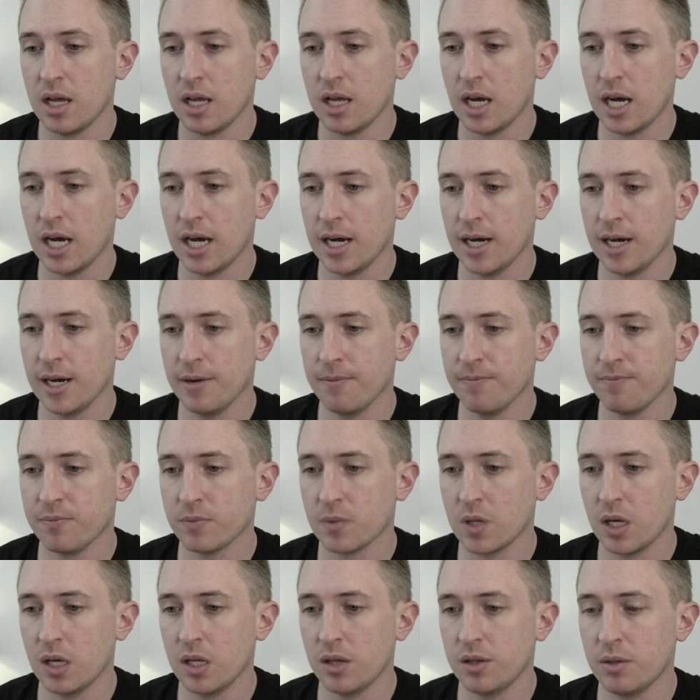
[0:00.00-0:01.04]

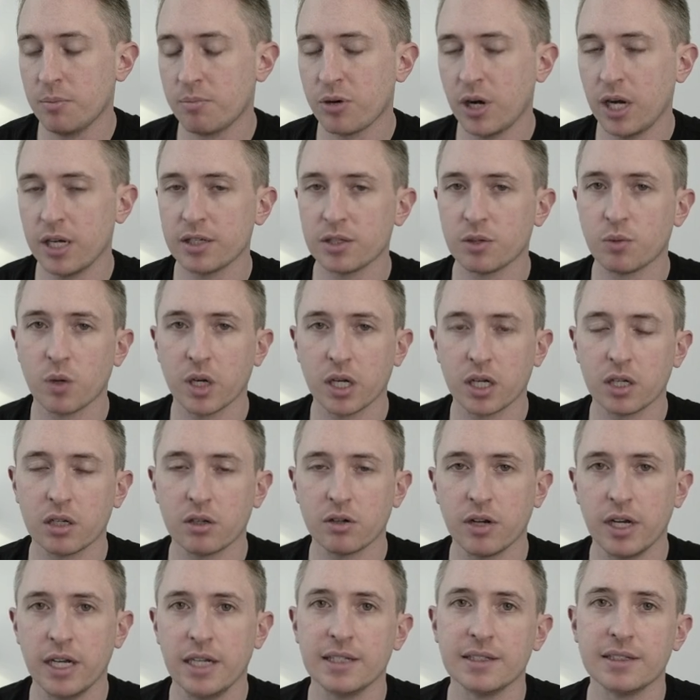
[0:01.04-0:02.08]
the project we're going to
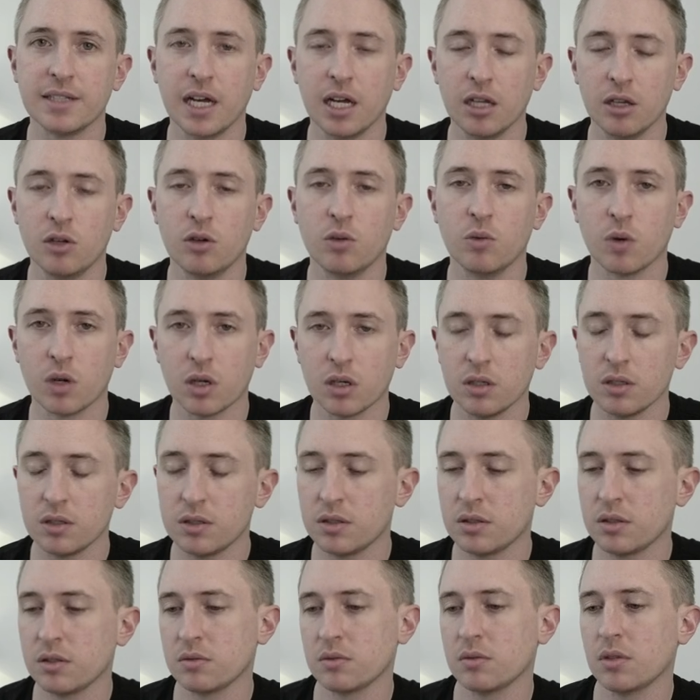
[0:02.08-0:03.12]
create is Hello
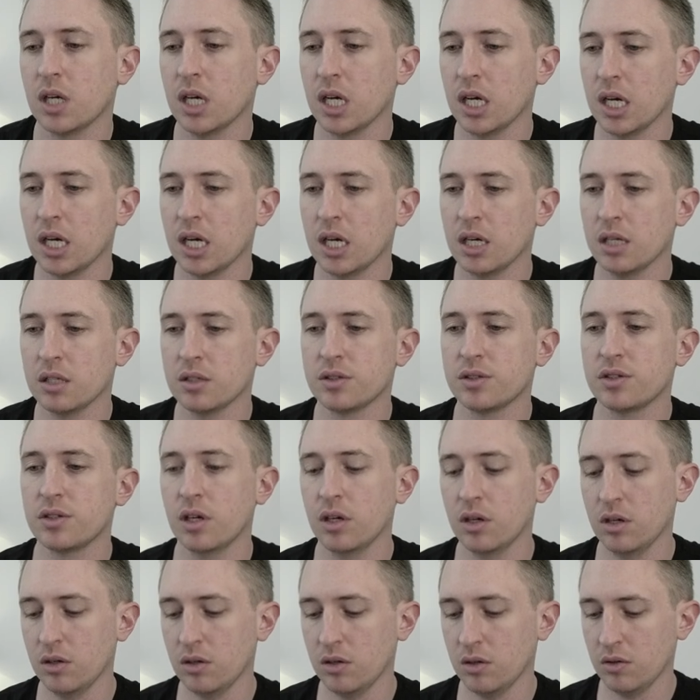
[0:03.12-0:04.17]
World.
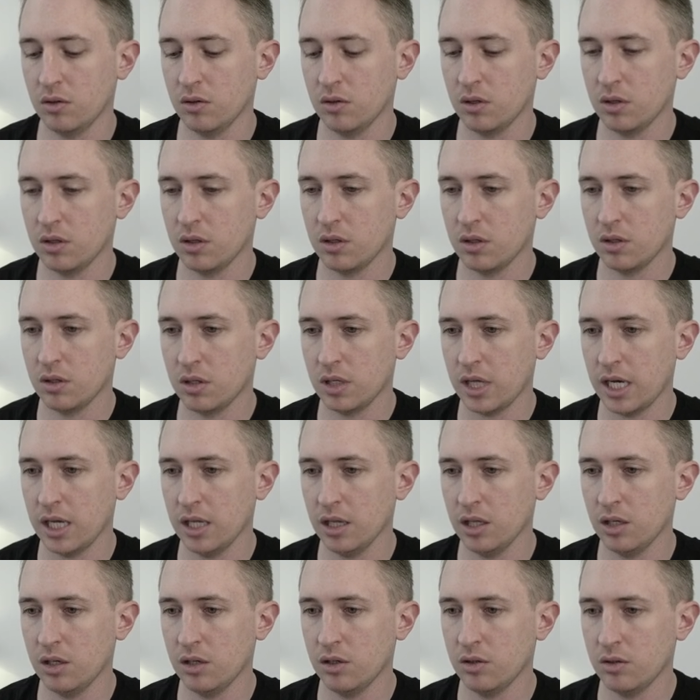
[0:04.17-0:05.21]
So
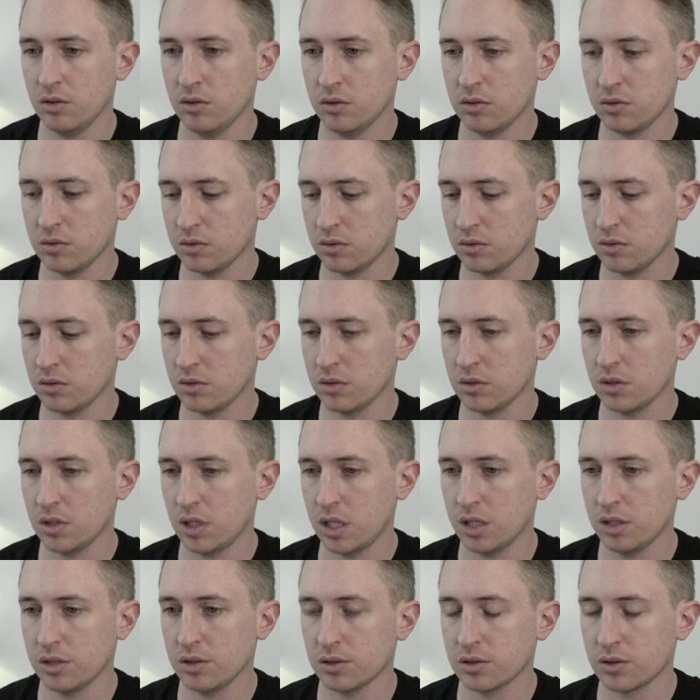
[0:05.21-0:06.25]
hello
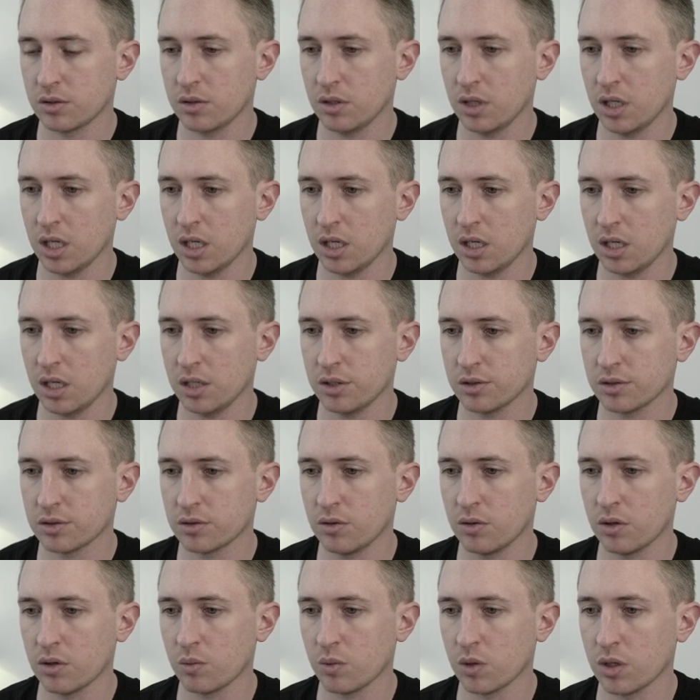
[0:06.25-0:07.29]

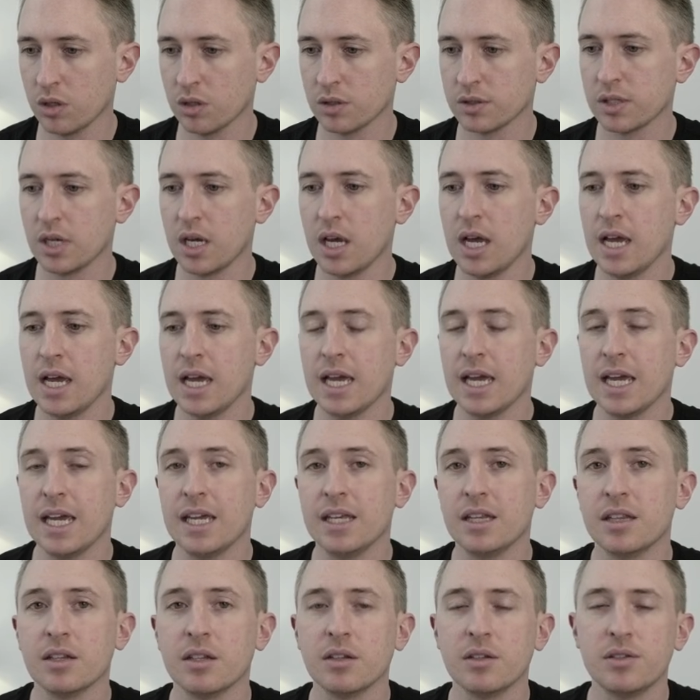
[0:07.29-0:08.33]
underscore world.
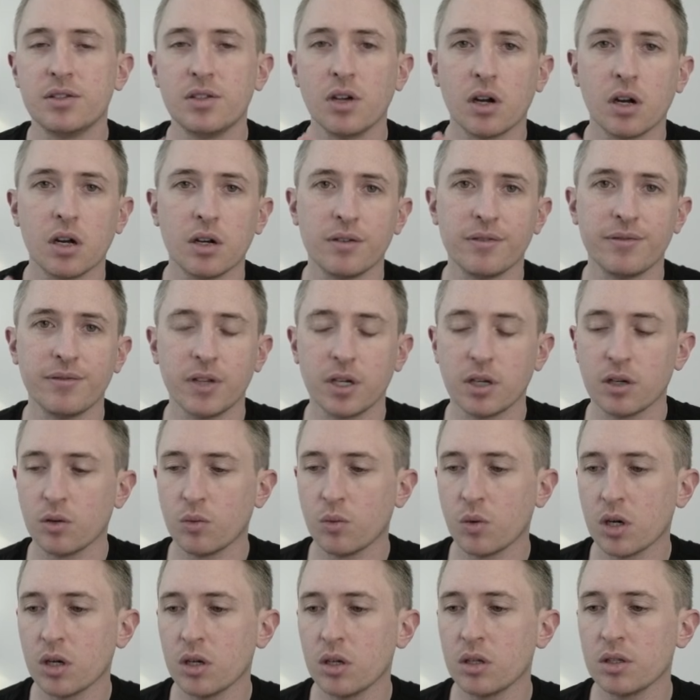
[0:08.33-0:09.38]
In the Dart Flutter
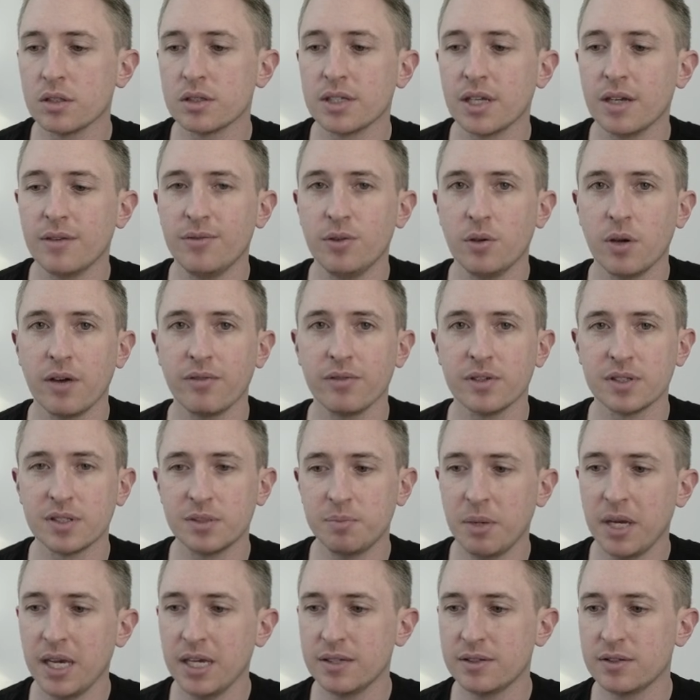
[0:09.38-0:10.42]
world, if you have a
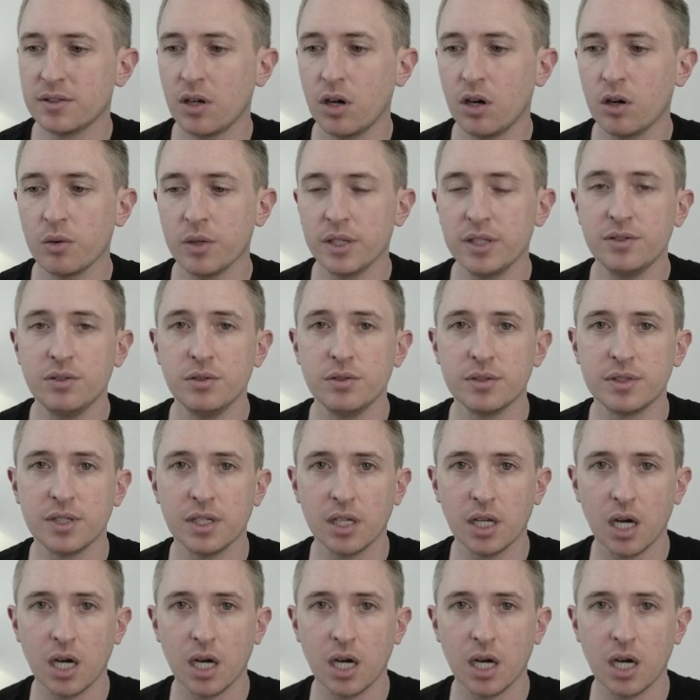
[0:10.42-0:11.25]
space, always use an